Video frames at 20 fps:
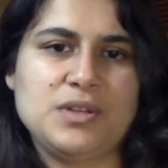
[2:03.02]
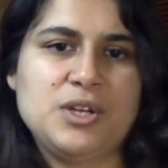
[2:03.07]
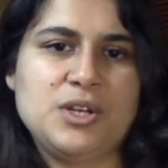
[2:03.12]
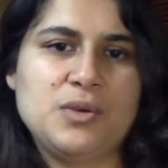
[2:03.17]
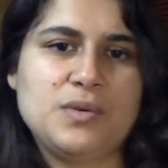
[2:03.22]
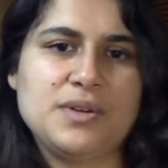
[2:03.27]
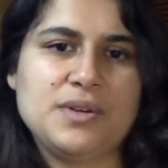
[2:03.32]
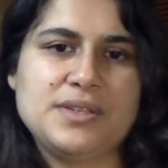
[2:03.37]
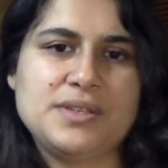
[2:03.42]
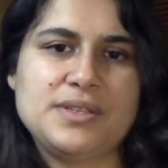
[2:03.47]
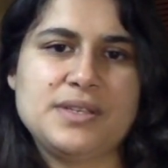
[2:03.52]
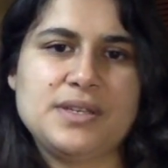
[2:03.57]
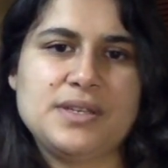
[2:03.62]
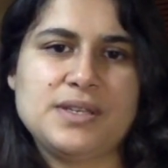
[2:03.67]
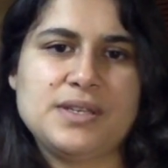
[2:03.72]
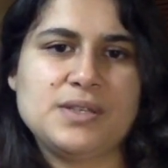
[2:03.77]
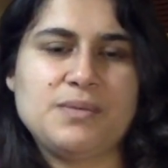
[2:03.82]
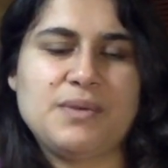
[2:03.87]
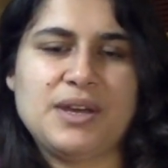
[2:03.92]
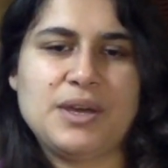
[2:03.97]
new
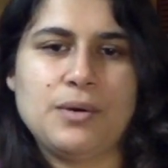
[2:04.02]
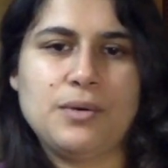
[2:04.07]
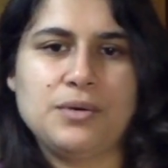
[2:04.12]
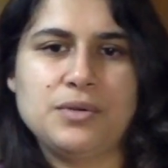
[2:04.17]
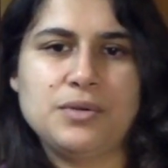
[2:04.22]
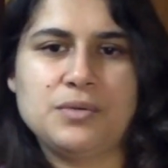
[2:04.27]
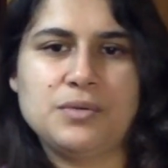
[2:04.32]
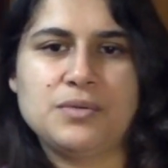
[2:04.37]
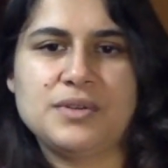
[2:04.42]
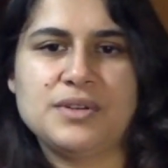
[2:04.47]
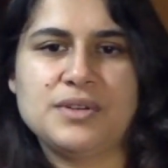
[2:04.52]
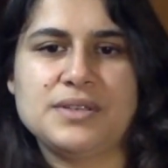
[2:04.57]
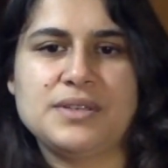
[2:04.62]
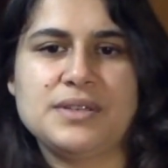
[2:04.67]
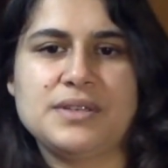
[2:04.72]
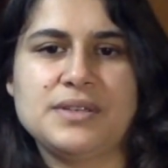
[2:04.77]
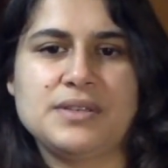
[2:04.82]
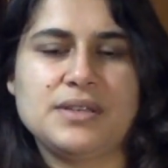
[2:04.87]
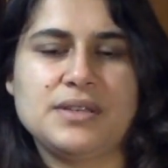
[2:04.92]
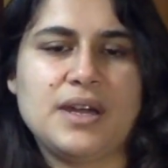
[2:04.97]
horses, what old new
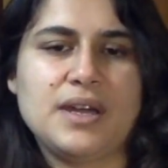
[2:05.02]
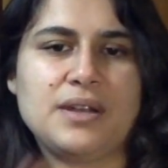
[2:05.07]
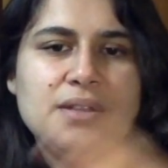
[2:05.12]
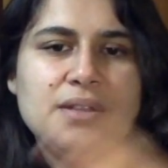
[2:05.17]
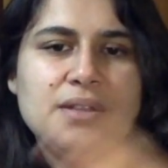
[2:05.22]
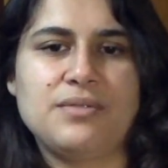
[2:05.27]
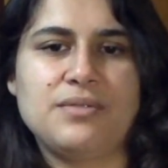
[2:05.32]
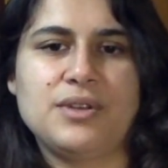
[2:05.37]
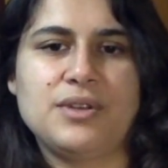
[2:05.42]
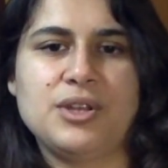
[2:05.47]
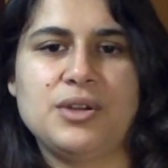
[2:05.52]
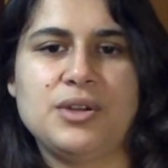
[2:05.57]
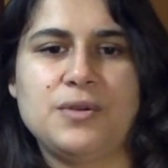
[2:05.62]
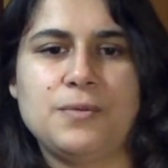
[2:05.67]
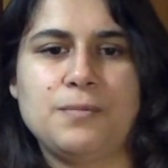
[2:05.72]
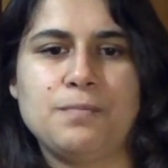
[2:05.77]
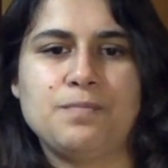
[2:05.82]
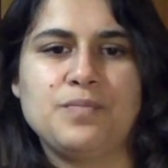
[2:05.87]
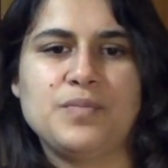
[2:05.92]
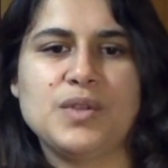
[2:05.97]
horses, kind of the
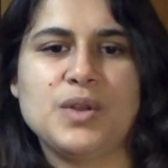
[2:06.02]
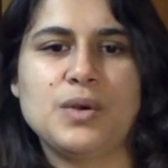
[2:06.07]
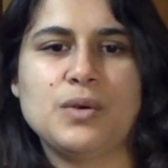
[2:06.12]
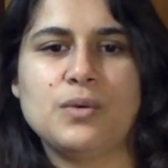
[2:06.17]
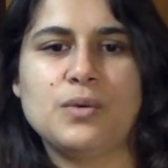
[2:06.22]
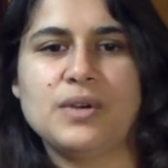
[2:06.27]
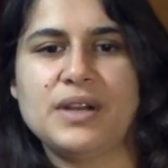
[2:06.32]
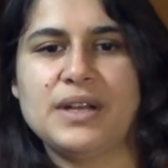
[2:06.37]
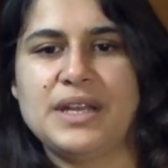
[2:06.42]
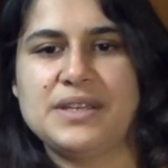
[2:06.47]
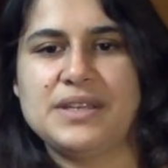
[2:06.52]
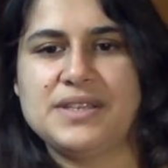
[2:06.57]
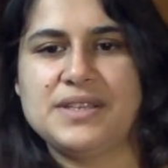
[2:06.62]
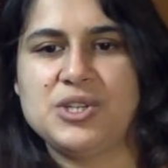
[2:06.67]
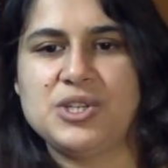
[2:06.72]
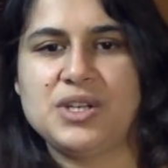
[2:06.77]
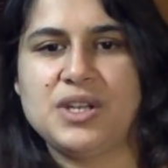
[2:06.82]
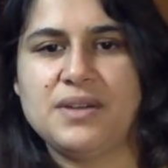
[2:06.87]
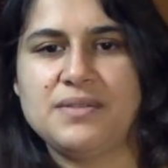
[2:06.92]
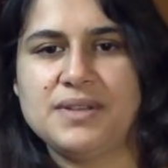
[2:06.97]
new
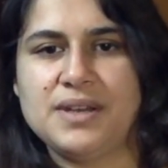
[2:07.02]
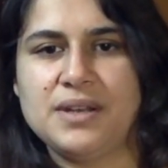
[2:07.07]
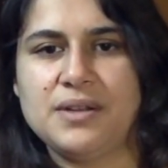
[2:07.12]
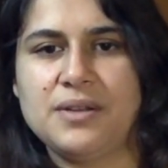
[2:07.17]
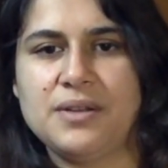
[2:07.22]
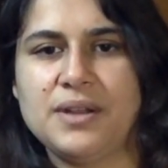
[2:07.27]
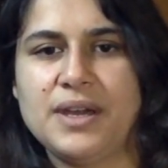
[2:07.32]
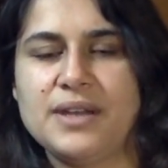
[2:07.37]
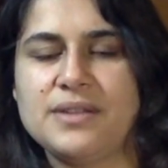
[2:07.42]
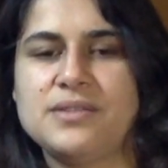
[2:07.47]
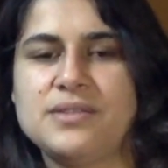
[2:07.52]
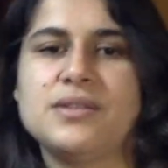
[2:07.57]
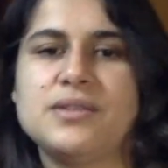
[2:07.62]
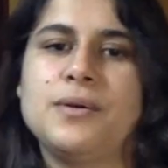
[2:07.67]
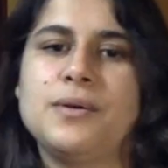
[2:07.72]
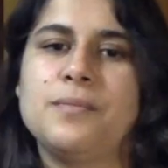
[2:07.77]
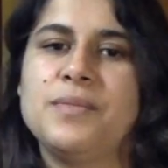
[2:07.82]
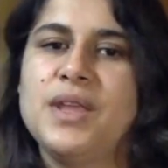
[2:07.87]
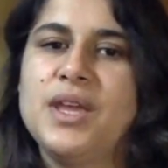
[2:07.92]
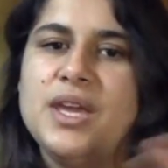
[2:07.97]
organization I've done on that.
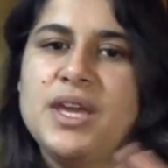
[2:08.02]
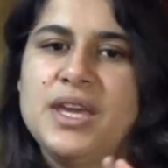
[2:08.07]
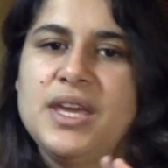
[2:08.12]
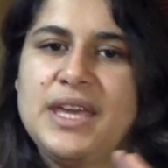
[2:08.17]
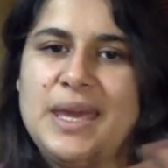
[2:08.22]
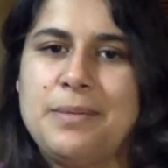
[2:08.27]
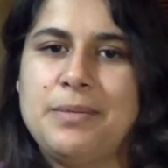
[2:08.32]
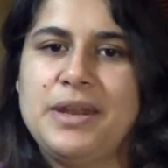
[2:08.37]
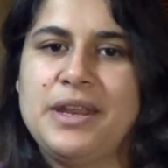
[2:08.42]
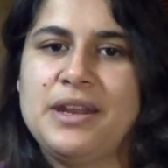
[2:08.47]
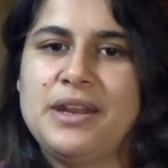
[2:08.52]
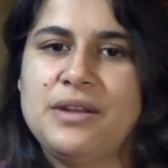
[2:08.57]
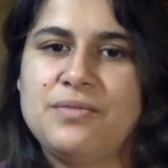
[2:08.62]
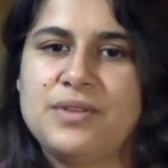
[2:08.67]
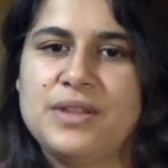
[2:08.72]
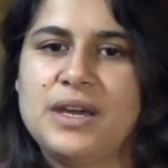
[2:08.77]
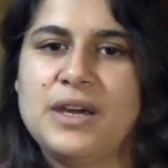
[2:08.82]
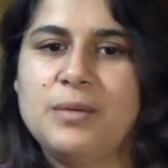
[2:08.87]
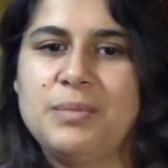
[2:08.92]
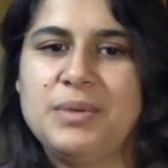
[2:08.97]
So keep an eye out
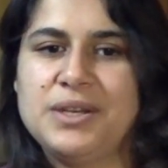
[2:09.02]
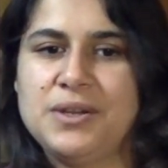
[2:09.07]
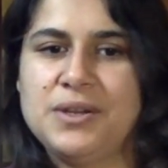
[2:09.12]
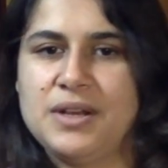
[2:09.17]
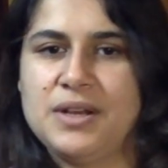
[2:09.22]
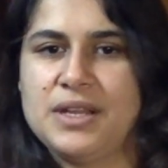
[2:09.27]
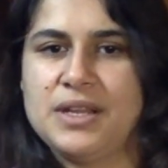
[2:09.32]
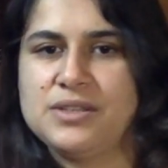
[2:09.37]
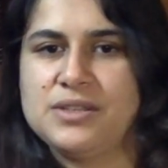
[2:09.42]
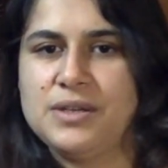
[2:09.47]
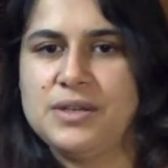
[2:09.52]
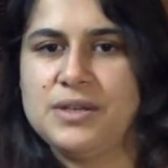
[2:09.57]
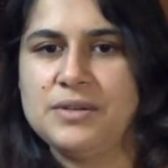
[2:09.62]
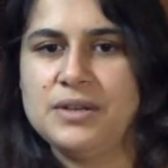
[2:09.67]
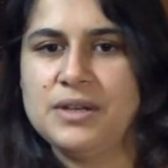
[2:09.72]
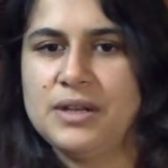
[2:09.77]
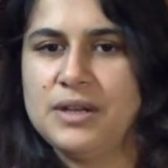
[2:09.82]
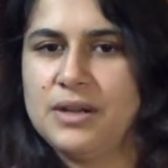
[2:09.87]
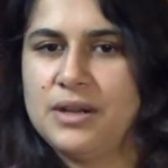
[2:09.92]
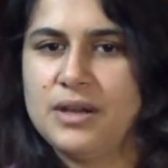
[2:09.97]
for that. I'll be doing that soon,
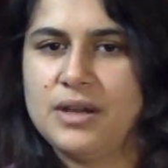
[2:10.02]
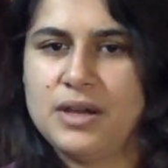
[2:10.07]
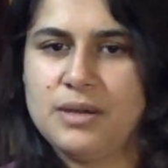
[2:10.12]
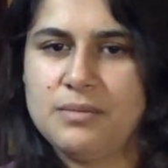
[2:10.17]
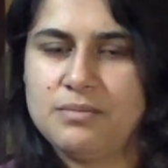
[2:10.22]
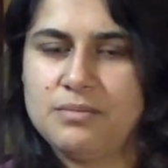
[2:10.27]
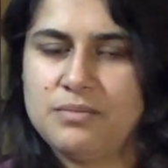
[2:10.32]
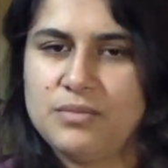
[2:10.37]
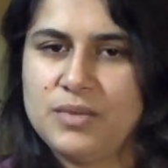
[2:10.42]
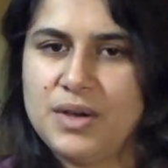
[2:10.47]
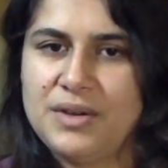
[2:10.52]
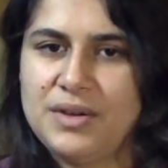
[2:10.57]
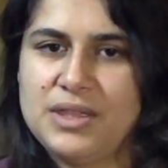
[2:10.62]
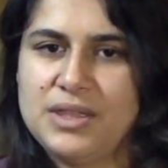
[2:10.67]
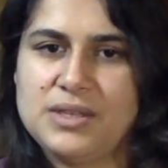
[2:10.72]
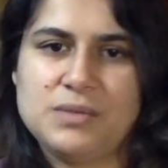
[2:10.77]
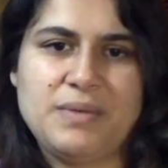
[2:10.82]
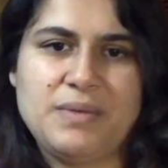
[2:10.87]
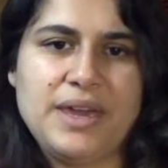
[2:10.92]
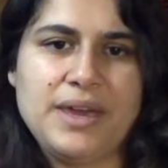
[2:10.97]
probably
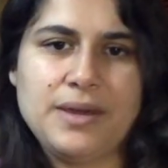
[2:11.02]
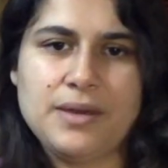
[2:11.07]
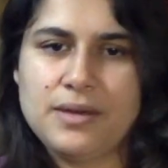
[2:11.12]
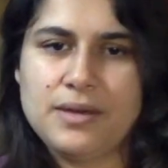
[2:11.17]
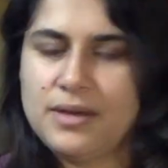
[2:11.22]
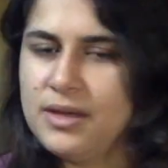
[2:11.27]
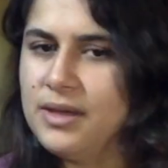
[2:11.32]
this week.